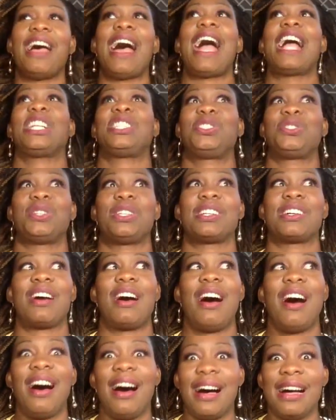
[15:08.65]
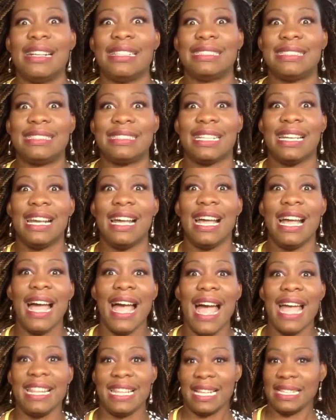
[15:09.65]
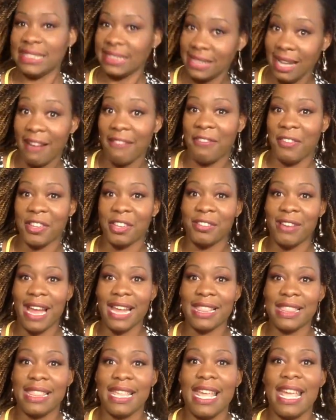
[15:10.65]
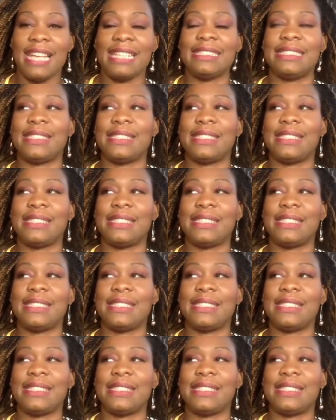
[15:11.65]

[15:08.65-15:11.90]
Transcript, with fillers: the actual cause and then solve for the right thing.